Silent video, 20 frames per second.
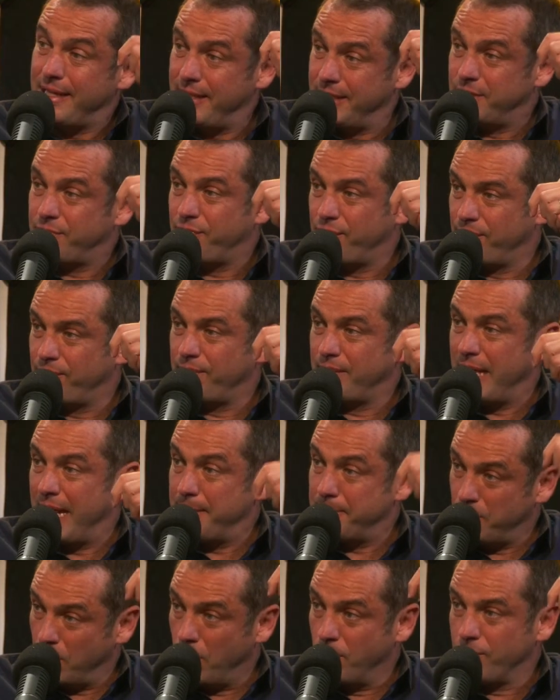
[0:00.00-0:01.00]
these
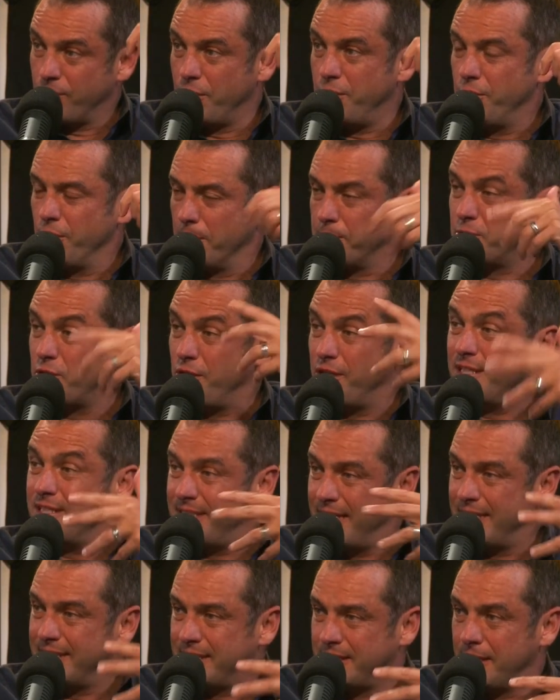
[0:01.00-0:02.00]
games over in Europe so you can
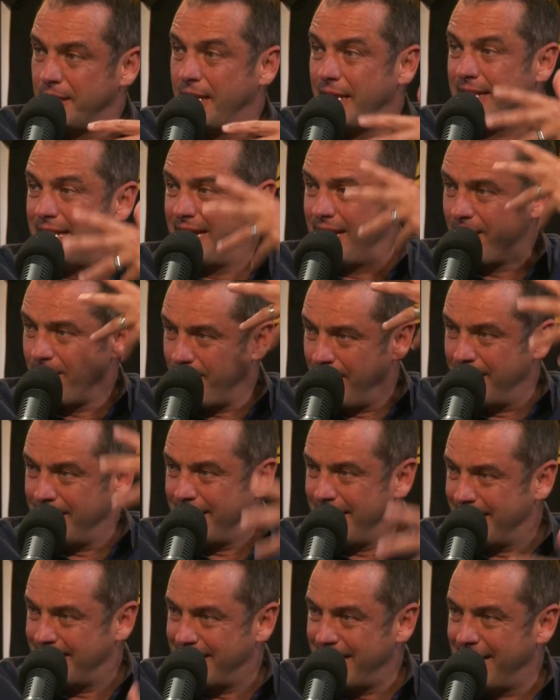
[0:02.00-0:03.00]
test there and
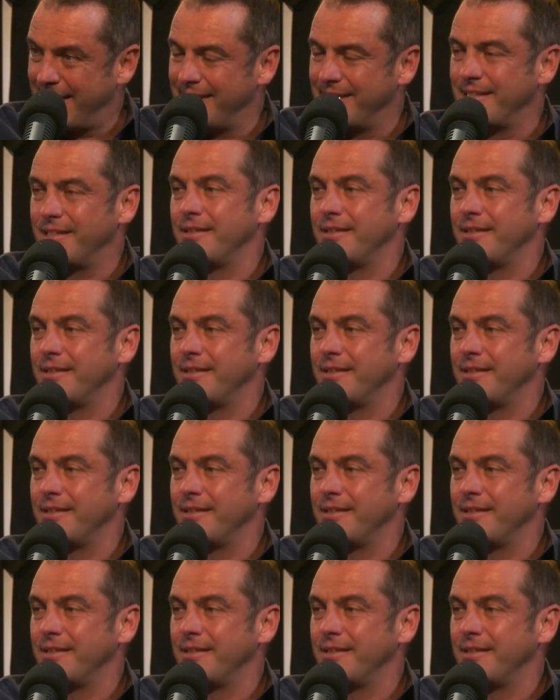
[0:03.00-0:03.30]
get that.